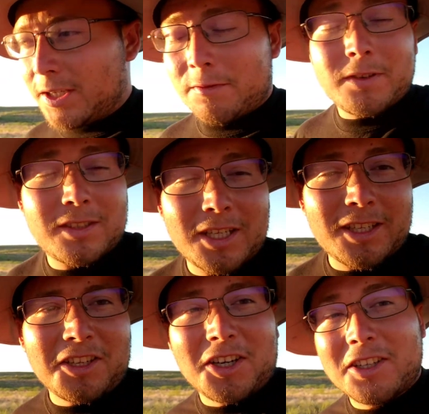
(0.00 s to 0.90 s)
if it's
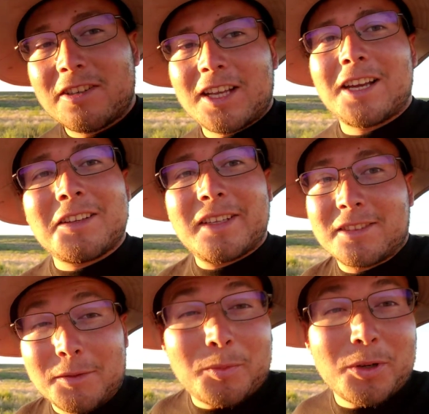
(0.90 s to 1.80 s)
anything under that
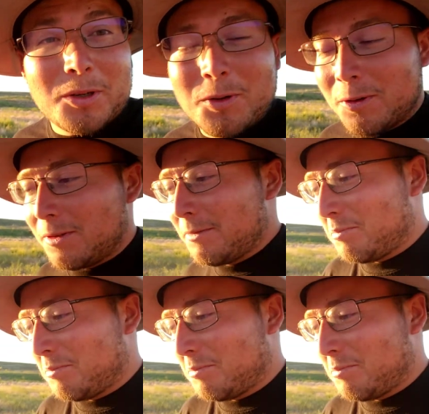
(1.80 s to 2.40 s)
it's gonna be pretty cool